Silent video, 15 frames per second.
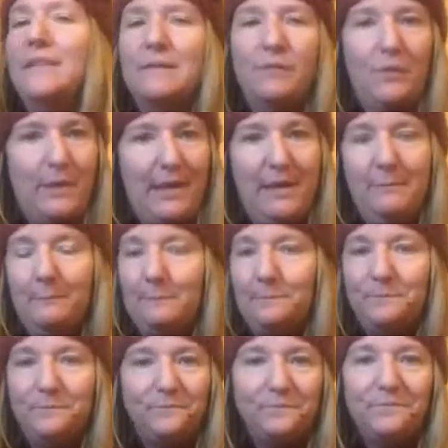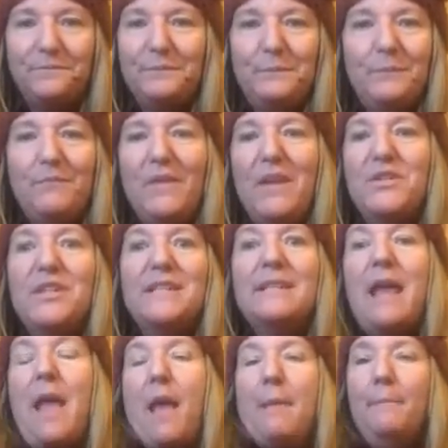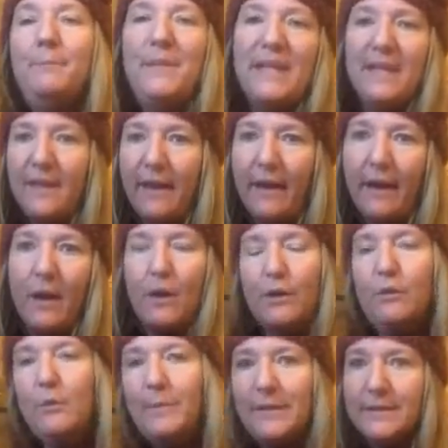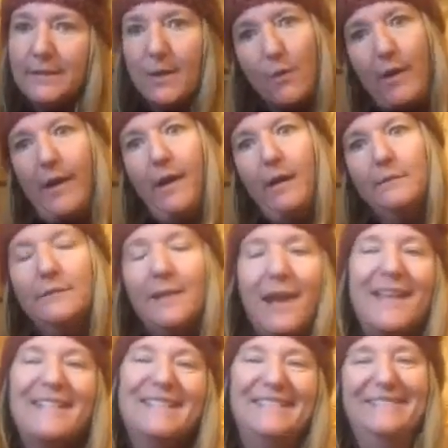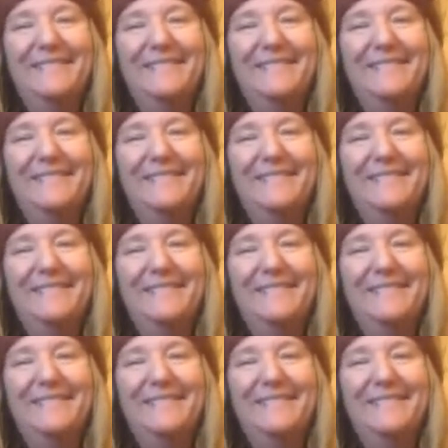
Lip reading: It's free. Just be there or you'll be square, right?